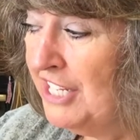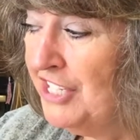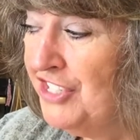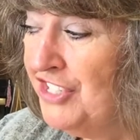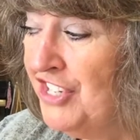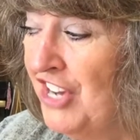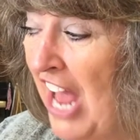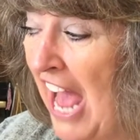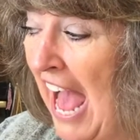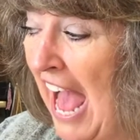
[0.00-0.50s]

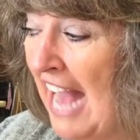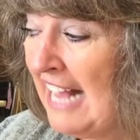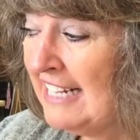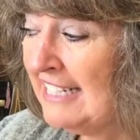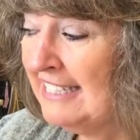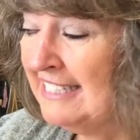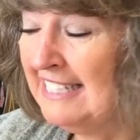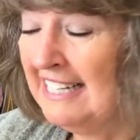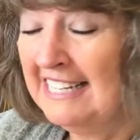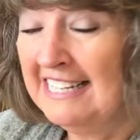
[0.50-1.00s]

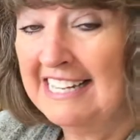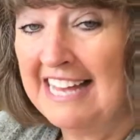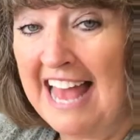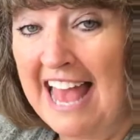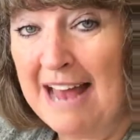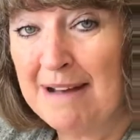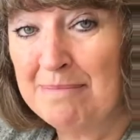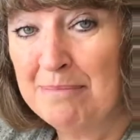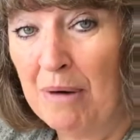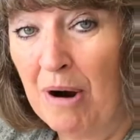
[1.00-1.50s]
jacks,
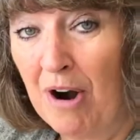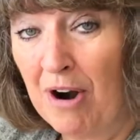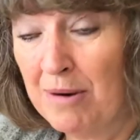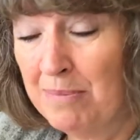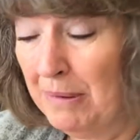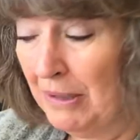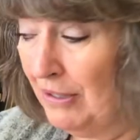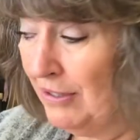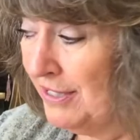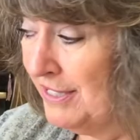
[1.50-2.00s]
and
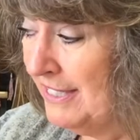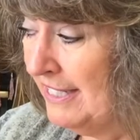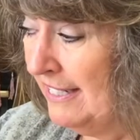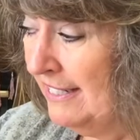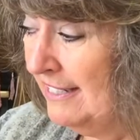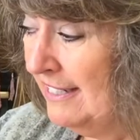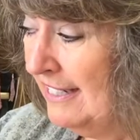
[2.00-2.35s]
marbles.